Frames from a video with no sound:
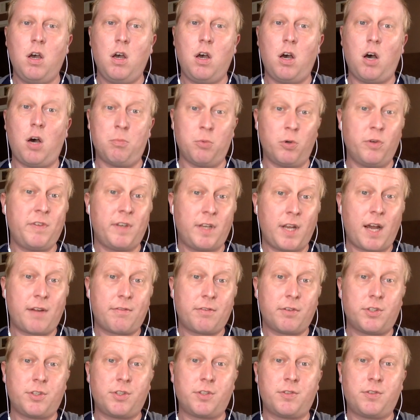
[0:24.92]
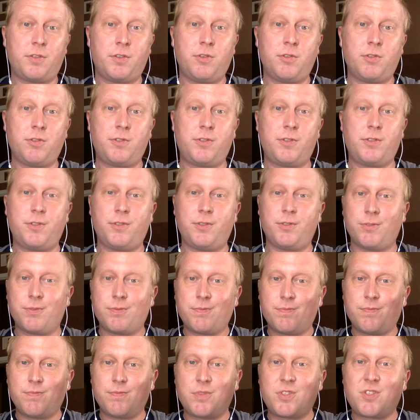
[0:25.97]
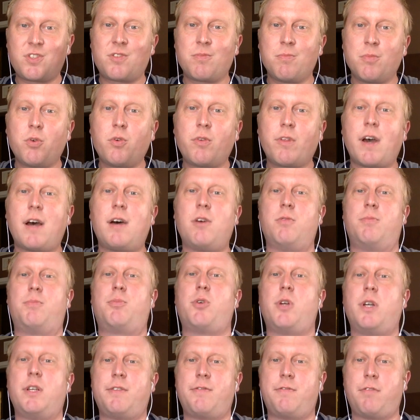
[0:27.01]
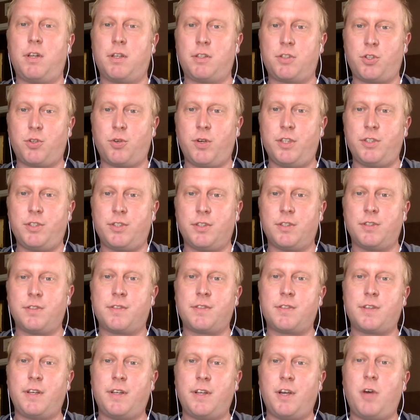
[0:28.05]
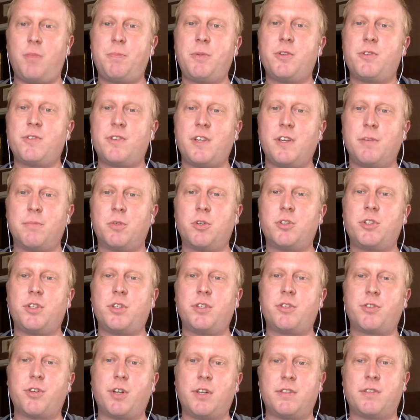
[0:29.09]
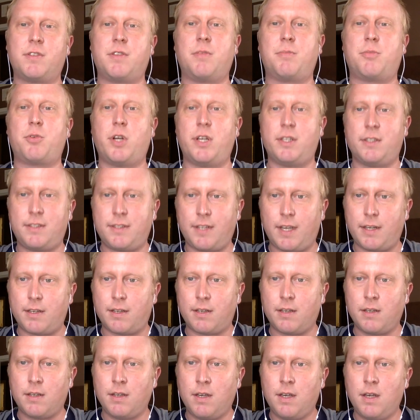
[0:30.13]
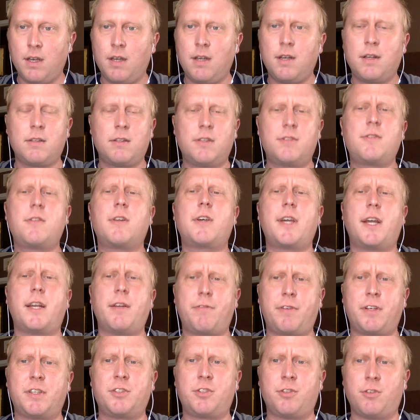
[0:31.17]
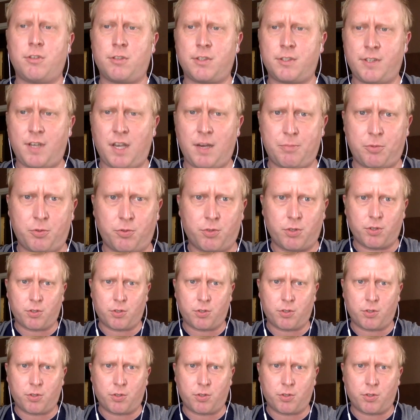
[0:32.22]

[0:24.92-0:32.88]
A moving average is used to smooth out price fluctuations and help you see emerging trends in the price data. Let's look at a fictional example real